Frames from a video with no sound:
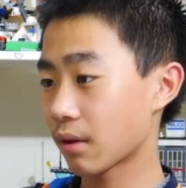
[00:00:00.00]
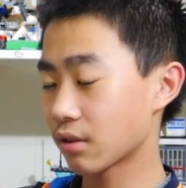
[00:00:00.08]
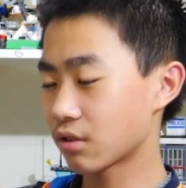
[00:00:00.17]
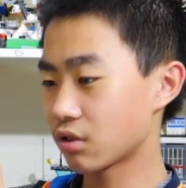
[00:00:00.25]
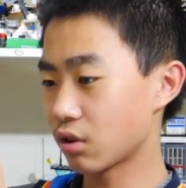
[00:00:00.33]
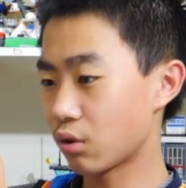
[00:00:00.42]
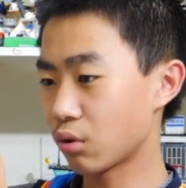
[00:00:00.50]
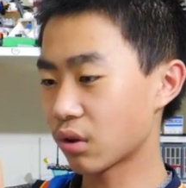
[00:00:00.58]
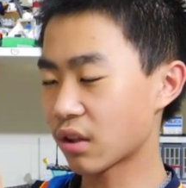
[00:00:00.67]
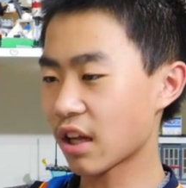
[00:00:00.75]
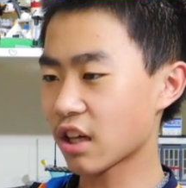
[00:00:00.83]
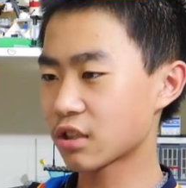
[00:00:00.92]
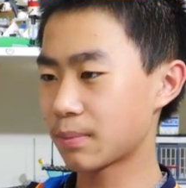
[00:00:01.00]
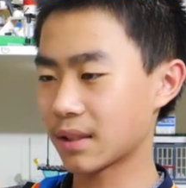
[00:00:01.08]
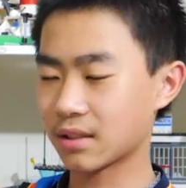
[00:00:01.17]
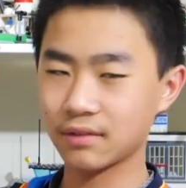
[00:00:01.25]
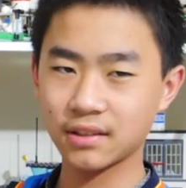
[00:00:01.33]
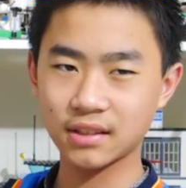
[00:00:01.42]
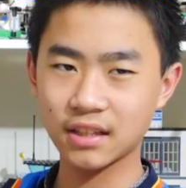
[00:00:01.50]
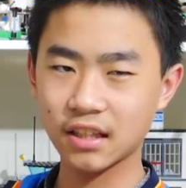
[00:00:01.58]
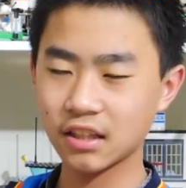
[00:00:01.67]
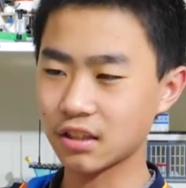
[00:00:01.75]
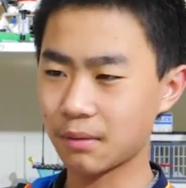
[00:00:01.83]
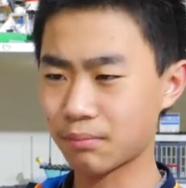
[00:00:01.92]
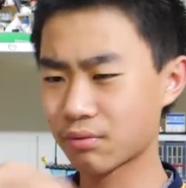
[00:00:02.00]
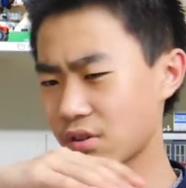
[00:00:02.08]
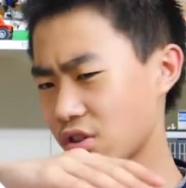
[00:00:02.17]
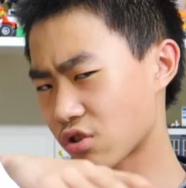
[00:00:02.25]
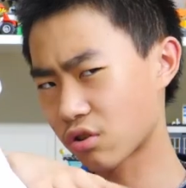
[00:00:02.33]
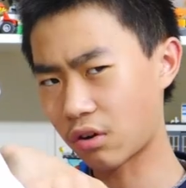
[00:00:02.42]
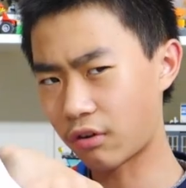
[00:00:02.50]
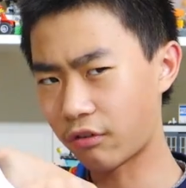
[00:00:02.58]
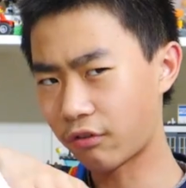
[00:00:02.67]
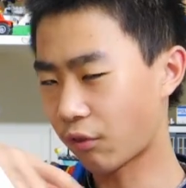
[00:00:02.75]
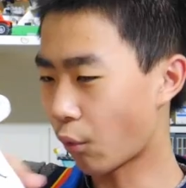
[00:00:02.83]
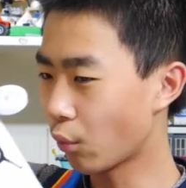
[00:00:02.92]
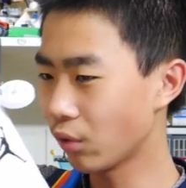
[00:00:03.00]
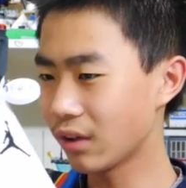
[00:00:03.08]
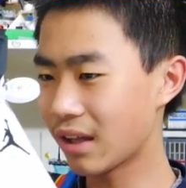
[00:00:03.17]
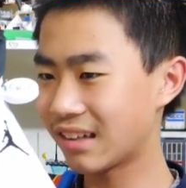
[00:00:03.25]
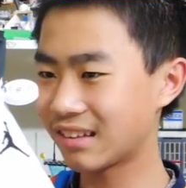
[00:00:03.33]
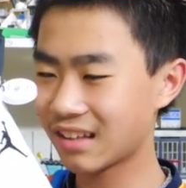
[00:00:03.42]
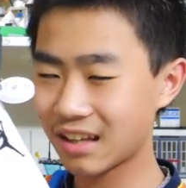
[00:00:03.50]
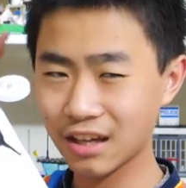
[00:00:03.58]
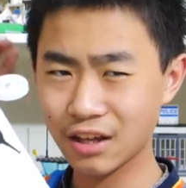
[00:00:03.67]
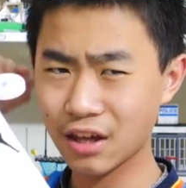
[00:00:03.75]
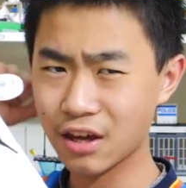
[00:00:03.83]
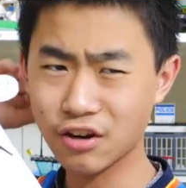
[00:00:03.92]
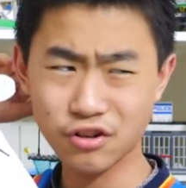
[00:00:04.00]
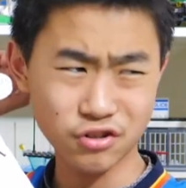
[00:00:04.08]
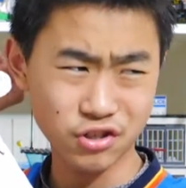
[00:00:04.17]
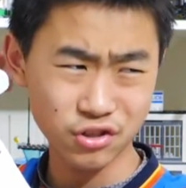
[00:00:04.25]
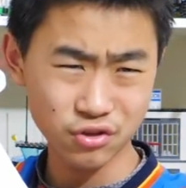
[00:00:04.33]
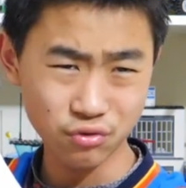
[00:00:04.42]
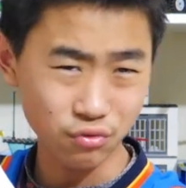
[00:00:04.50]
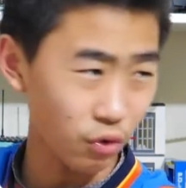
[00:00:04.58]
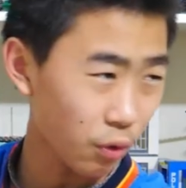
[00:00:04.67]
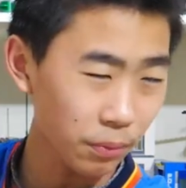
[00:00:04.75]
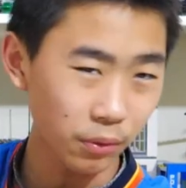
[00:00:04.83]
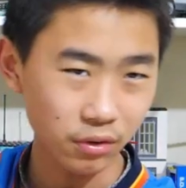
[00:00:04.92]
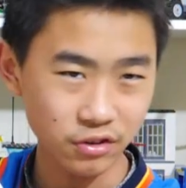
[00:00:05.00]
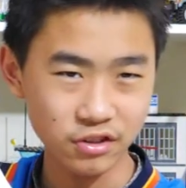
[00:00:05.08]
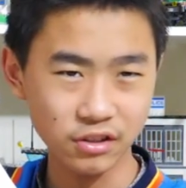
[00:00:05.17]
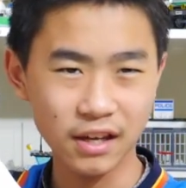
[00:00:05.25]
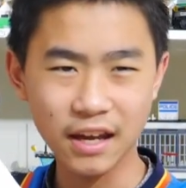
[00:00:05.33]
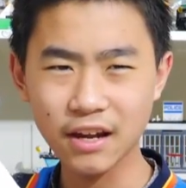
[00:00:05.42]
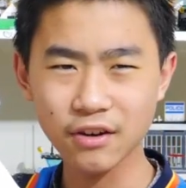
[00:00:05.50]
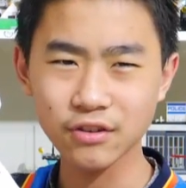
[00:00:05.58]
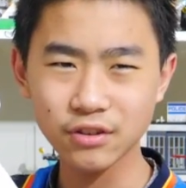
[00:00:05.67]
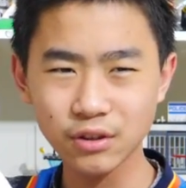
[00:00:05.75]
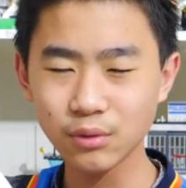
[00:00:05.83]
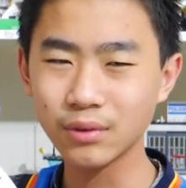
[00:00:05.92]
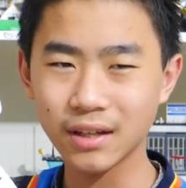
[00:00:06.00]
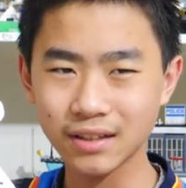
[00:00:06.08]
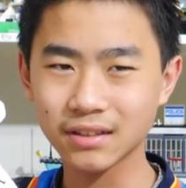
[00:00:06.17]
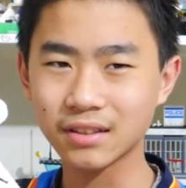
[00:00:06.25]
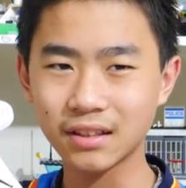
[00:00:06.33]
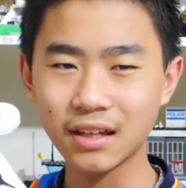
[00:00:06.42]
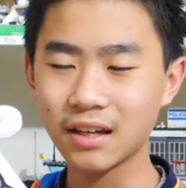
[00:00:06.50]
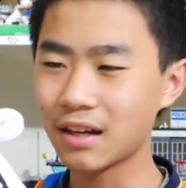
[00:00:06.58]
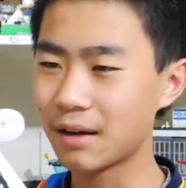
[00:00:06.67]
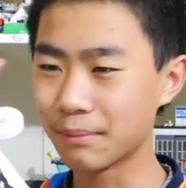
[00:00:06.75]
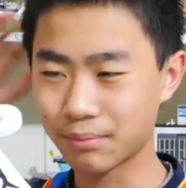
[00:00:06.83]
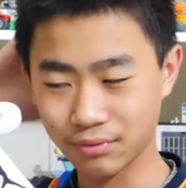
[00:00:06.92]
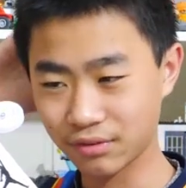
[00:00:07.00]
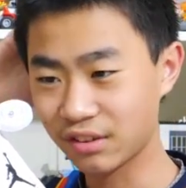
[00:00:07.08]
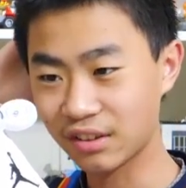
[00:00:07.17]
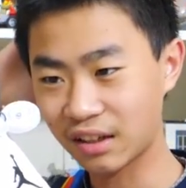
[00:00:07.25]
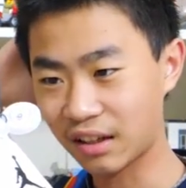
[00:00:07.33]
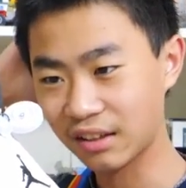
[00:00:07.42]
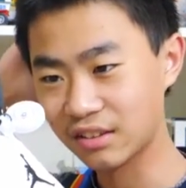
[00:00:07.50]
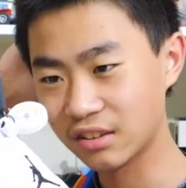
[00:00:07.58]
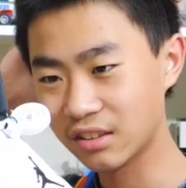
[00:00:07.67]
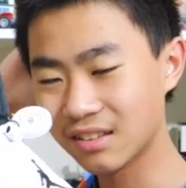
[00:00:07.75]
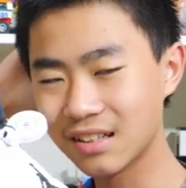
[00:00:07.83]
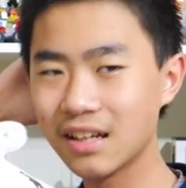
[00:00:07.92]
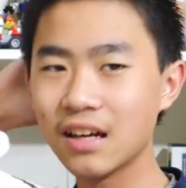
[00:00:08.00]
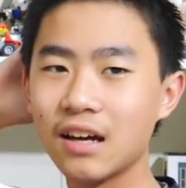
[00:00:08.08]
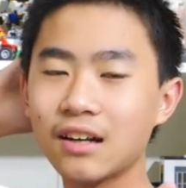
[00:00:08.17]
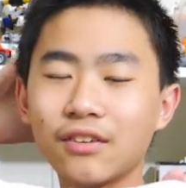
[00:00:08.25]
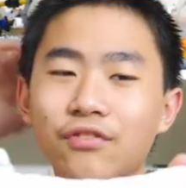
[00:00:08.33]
So the tech specs of this thing is, I'm pretty sure a full-length air strobel or just an air unit. I'm pretty nice. A